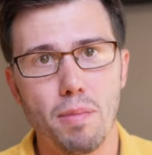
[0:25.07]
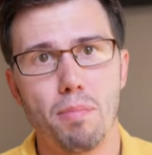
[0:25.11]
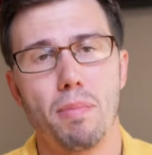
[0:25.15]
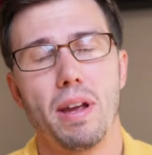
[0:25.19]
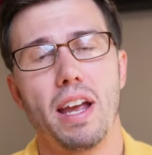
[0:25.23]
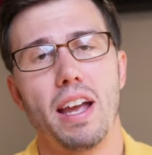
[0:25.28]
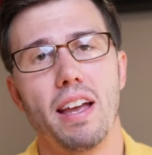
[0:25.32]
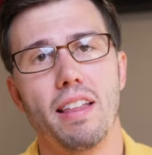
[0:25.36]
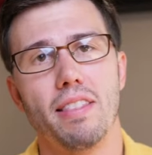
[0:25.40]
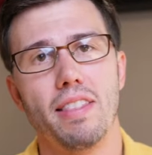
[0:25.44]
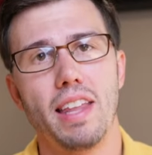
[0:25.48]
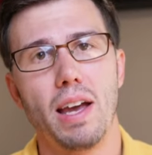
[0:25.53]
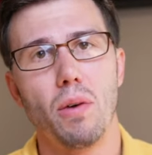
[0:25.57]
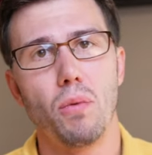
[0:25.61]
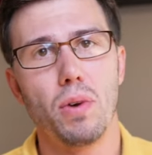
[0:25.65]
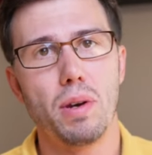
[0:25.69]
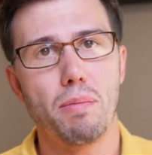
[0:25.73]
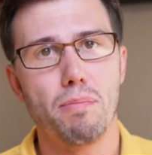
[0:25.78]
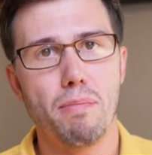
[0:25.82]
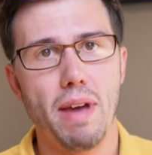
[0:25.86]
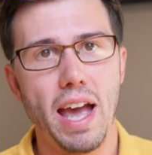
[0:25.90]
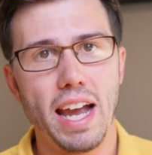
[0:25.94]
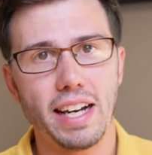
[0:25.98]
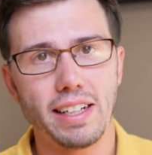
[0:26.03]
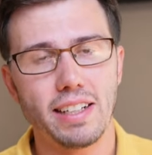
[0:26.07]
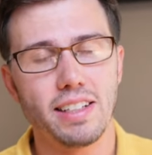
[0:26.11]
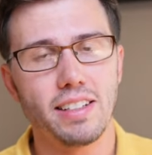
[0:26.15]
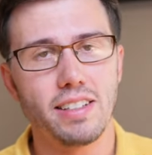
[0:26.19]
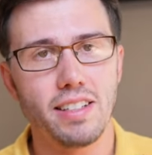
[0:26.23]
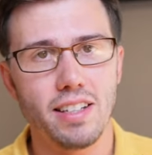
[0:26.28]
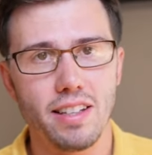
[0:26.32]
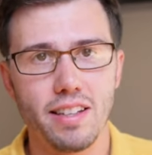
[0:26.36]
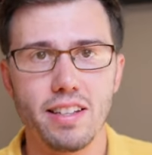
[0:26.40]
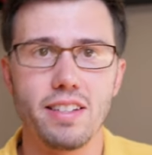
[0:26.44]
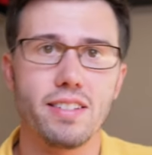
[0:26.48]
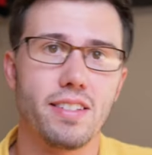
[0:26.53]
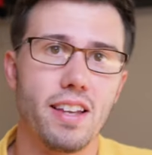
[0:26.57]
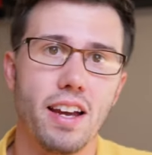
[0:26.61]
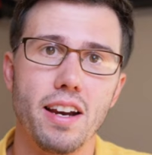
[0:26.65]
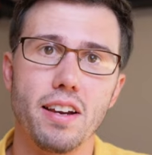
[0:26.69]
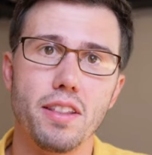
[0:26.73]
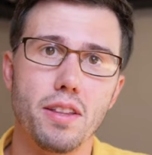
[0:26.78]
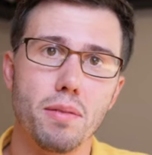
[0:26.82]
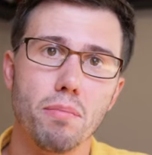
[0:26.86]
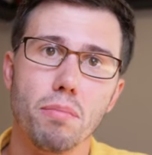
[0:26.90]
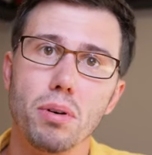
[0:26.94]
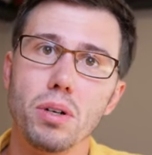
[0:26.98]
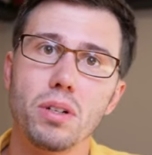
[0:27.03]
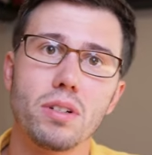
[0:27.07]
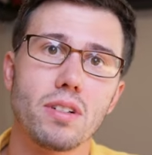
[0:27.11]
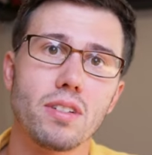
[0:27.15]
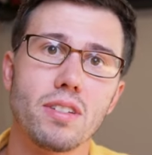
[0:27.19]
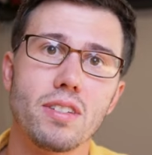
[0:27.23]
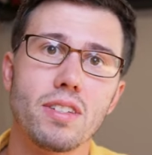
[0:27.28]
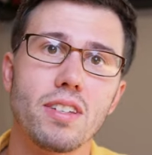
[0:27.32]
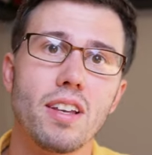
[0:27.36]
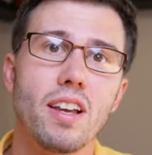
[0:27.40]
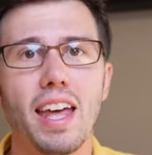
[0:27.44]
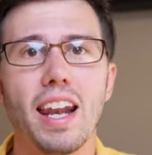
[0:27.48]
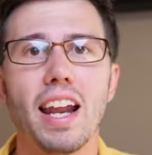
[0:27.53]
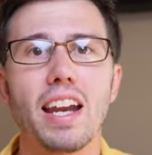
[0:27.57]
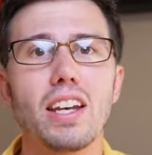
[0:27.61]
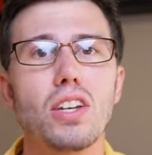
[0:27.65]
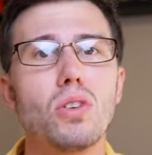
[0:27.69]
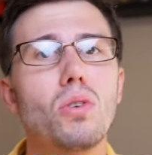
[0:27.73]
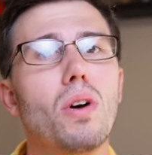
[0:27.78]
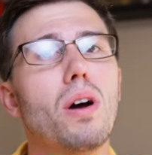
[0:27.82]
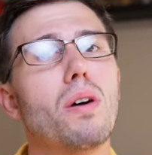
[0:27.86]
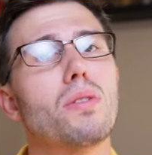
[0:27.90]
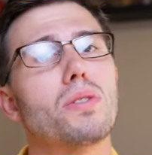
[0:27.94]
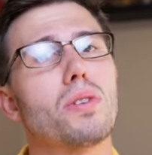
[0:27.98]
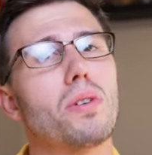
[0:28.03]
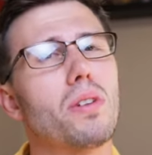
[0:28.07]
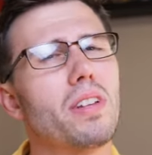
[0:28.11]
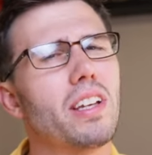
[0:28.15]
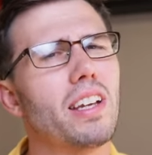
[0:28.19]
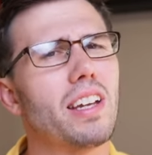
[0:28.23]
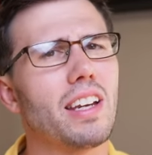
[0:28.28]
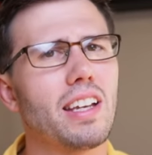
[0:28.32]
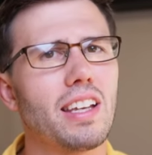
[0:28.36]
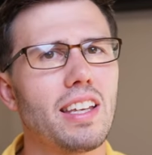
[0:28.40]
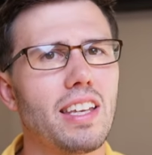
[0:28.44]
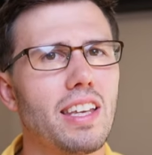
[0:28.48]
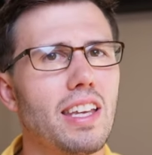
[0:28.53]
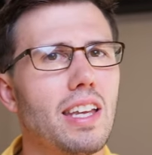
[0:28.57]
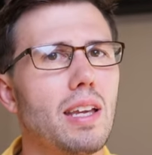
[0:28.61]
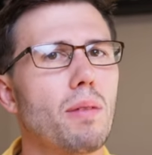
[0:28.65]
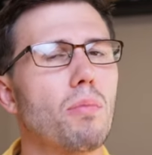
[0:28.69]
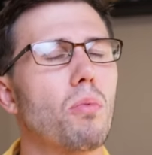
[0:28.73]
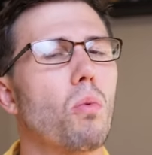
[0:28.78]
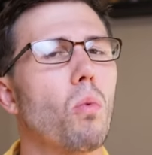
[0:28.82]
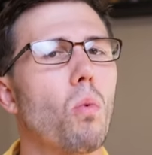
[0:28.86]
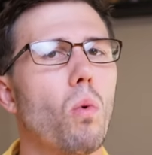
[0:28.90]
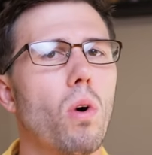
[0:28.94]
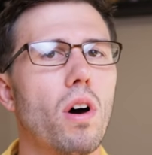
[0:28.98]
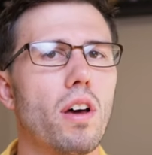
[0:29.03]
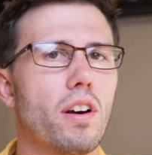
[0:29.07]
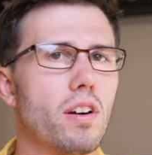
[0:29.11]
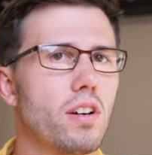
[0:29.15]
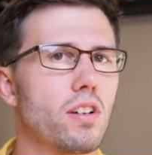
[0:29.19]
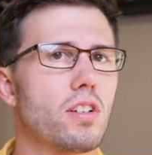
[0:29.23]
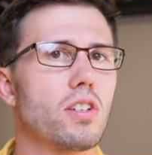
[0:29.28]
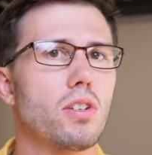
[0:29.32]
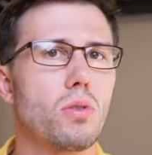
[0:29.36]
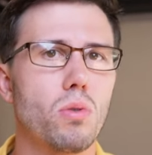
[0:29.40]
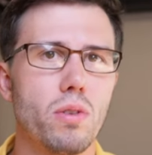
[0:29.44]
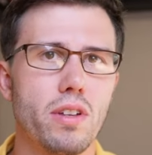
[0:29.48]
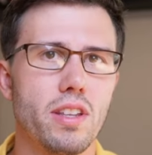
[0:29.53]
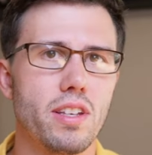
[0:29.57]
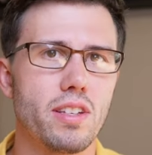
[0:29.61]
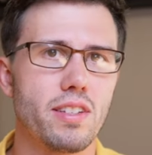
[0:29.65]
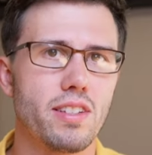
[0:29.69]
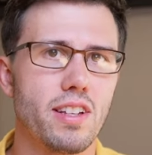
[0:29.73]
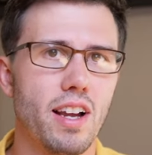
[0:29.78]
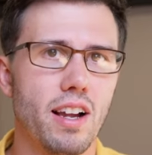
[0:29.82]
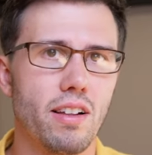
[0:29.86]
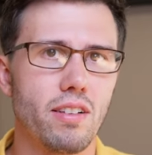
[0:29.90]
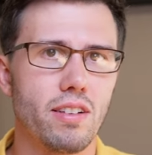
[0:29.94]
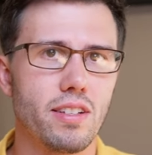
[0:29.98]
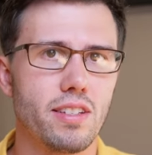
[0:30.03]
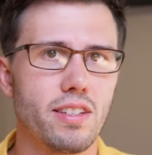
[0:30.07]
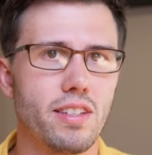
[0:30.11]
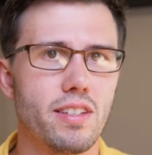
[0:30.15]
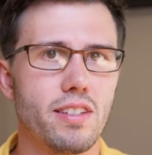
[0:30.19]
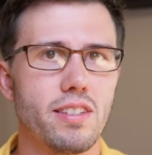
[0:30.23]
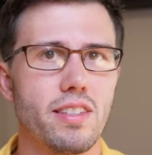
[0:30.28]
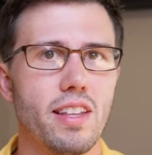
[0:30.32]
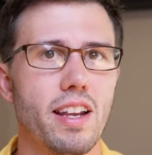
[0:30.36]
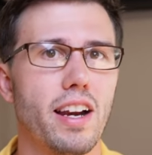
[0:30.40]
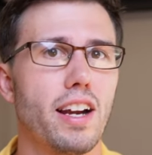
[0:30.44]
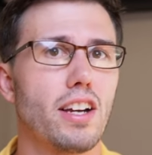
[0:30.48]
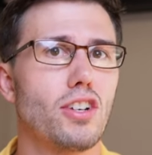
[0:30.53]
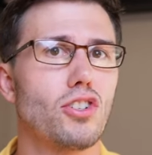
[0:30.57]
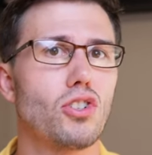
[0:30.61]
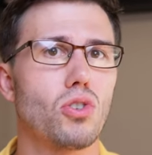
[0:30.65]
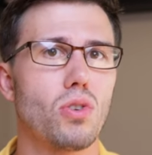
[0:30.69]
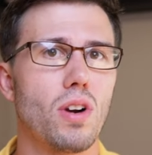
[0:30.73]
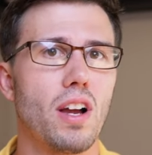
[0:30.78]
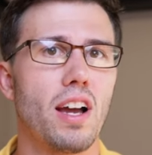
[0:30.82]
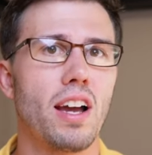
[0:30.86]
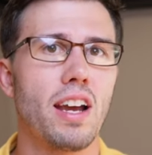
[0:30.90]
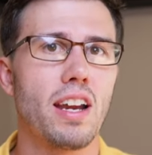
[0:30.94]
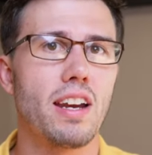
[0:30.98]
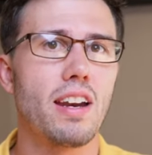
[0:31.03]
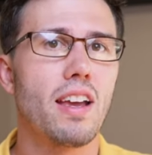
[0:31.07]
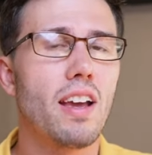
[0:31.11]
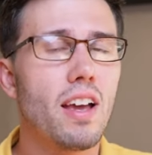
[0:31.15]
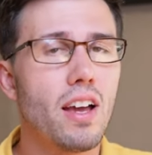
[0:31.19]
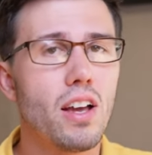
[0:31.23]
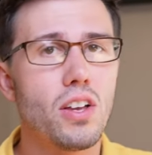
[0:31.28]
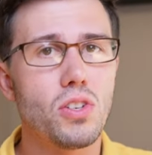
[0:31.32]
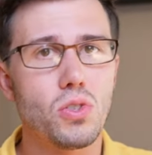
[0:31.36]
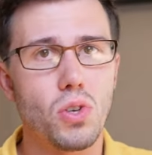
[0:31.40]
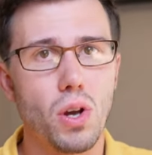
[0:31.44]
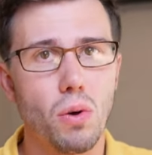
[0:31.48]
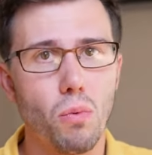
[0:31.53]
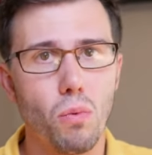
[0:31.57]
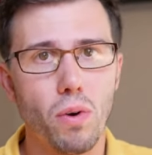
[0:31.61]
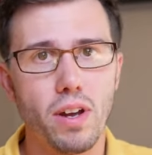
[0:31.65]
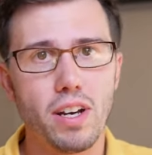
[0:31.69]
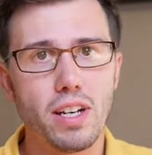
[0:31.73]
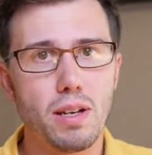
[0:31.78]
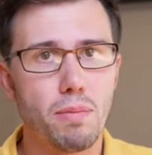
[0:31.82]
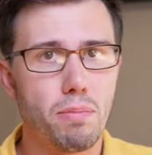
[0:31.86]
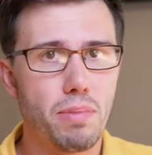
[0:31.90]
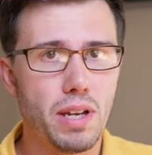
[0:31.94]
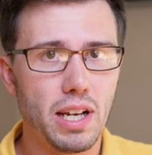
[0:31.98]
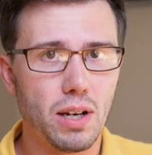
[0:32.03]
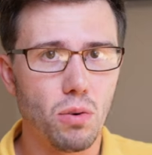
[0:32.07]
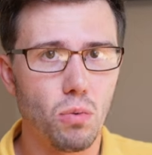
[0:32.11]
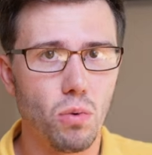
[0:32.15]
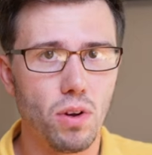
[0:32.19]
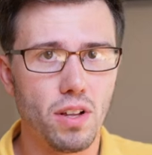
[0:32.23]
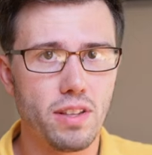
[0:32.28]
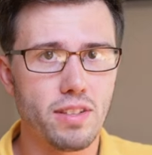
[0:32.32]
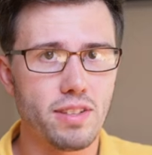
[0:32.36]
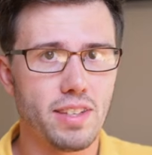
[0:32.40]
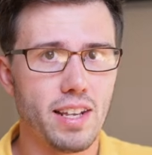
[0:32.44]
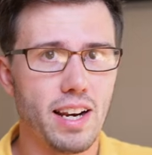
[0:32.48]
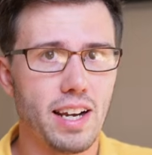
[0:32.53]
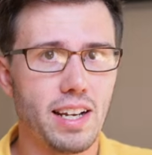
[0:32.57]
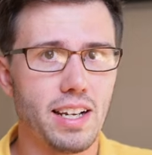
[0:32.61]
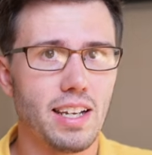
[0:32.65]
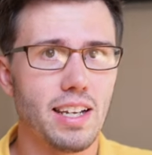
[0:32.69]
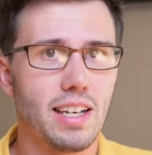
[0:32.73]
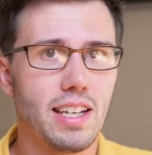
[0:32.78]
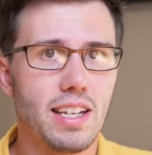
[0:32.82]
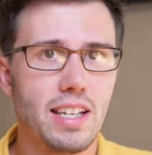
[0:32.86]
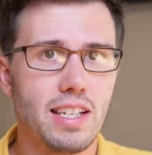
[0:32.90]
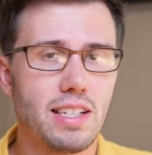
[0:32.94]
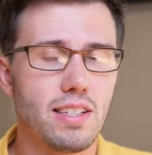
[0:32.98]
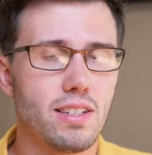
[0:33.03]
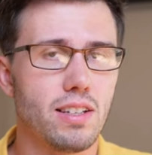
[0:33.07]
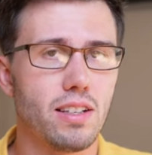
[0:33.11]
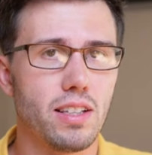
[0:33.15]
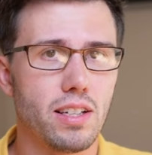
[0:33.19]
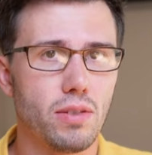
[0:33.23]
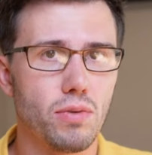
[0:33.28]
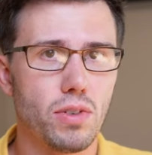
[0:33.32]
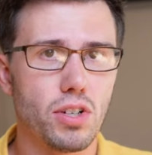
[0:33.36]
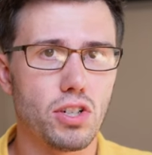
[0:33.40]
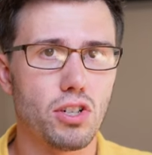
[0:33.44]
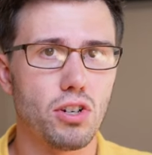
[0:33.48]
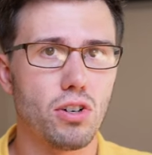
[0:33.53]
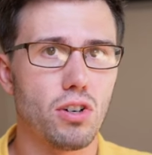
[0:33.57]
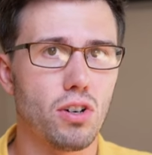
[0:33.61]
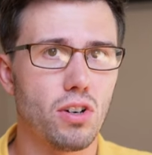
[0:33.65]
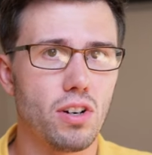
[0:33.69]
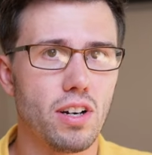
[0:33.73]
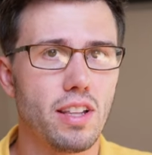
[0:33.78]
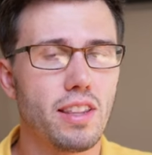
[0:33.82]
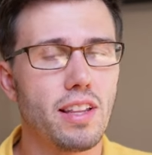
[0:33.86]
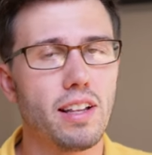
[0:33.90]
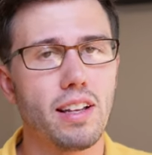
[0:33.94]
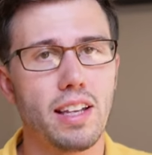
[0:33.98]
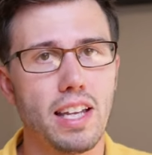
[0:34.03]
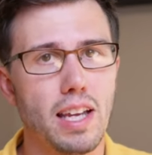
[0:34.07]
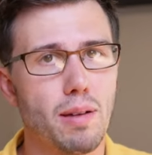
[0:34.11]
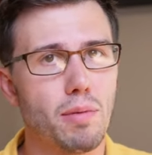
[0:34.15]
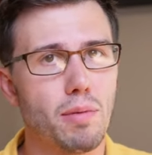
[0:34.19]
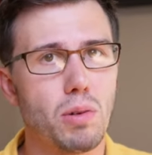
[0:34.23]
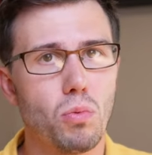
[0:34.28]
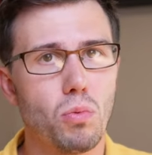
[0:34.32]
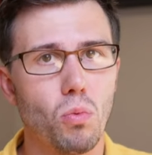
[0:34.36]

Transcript: a pen that would magnet to the side of the Boox, and I knew I was only gonna keep one or two of the styluses that I tried, so I wanted to pick ones that I could easily return, and the Lamy